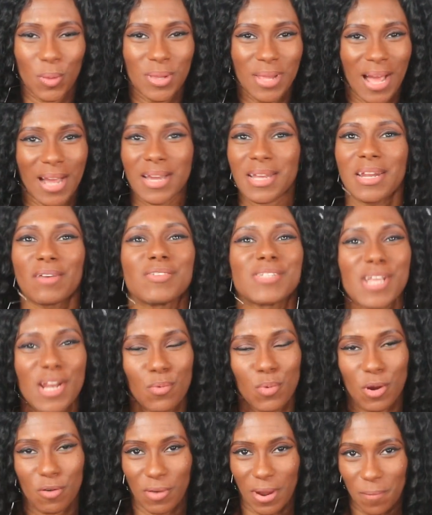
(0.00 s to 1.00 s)
I can never say
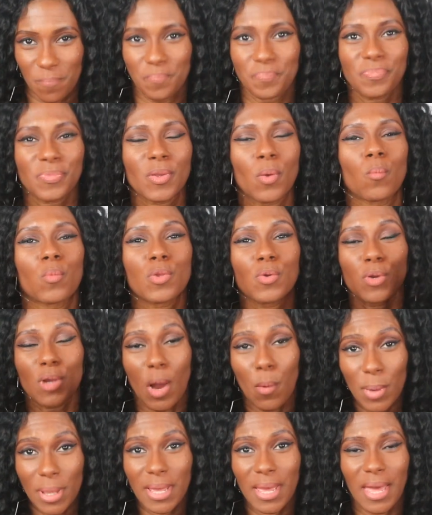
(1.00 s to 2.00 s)
that word right. When you're
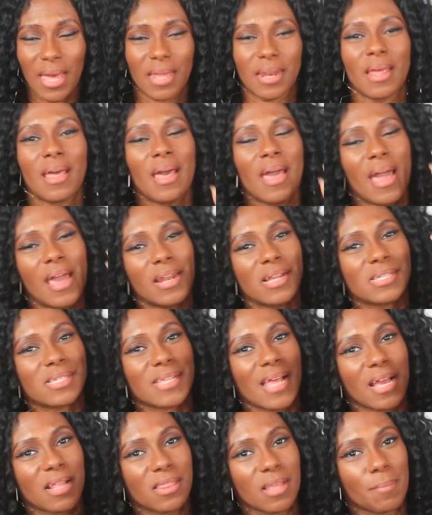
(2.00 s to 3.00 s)
going in, and it's
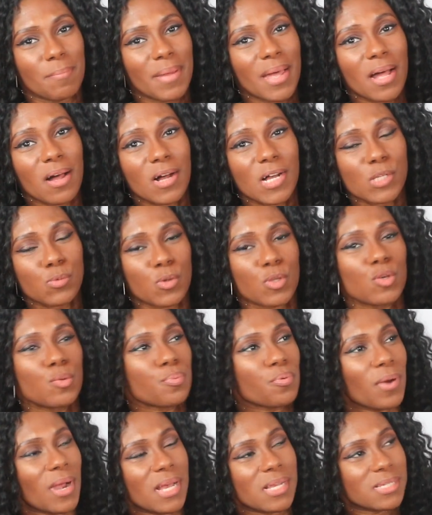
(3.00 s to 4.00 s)
like the bells when you
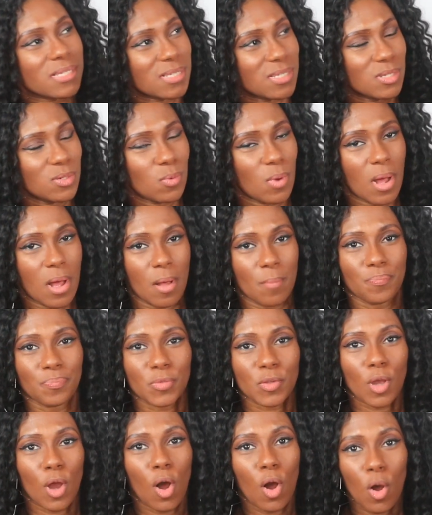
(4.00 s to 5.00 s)
press to
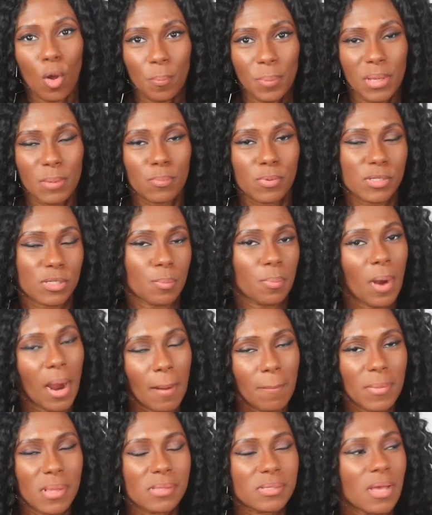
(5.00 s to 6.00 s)
call people's
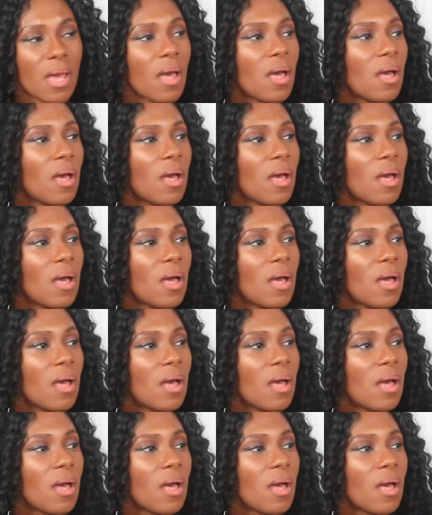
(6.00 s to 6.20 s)
apartments,